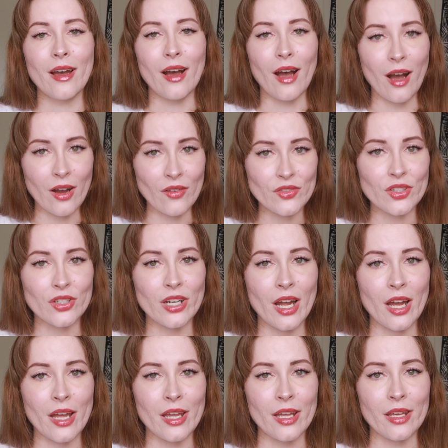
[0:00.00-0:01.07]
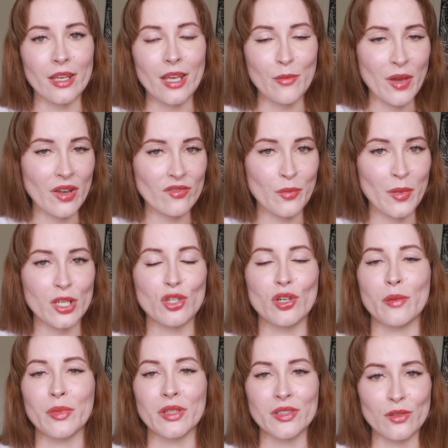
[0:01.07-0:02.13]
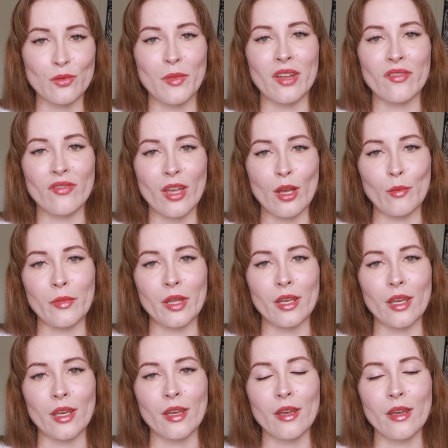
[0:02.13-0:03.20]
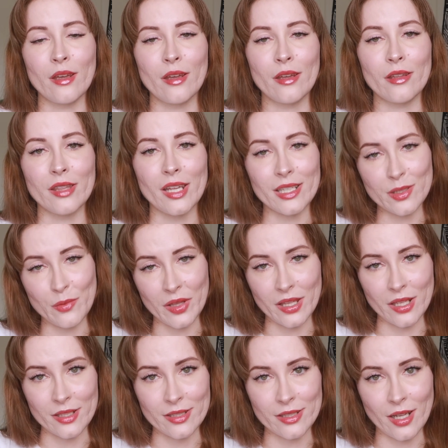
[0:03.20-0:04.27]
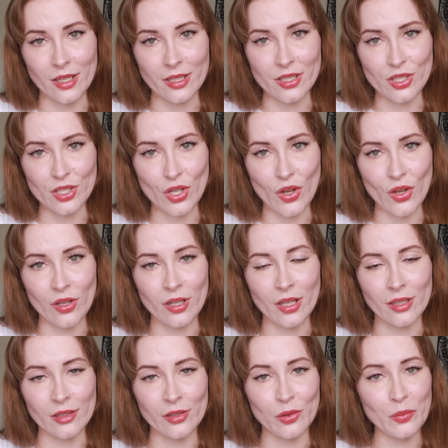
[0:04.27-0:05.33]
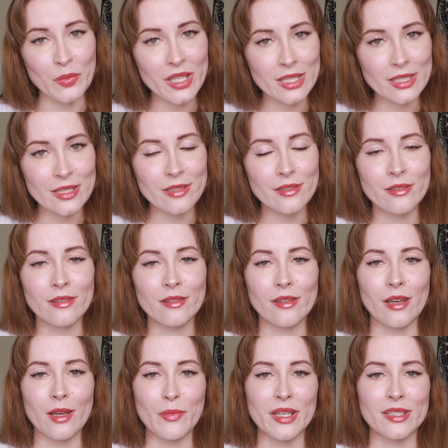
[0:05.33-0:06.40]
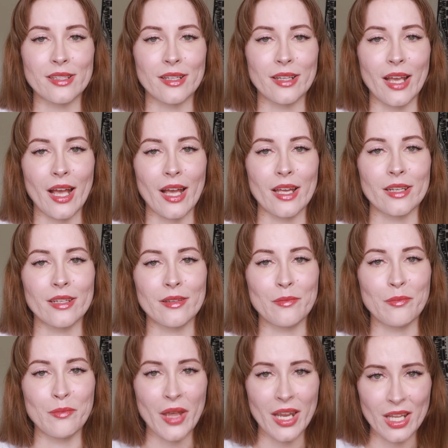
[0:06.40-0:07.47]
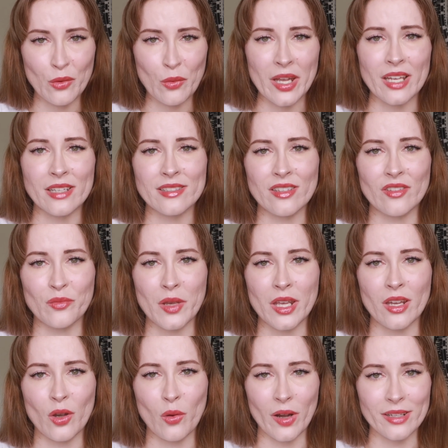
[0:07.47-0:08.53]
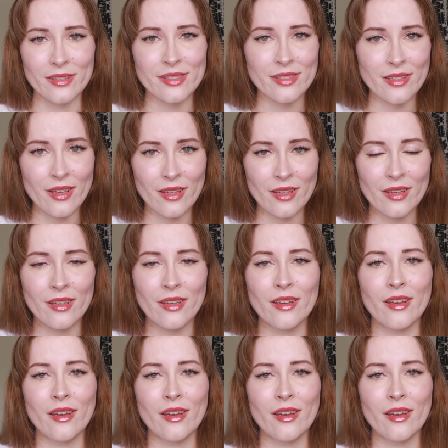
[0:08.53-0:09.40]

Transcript: after I came back from my trip and saw my family, that's when things started to turn a little bit. I basically had many weeks of being quite sick.